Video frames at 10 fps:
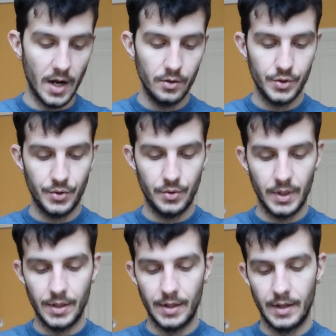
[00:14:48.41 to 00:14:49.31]
I also know
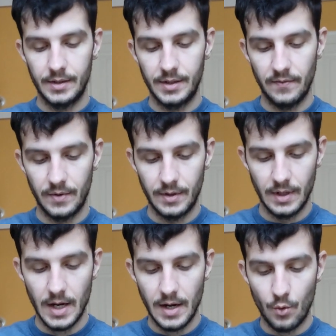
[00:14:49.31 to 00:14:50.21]
that there are several
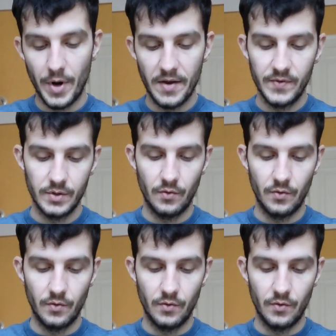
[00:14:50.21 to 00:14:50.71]
waves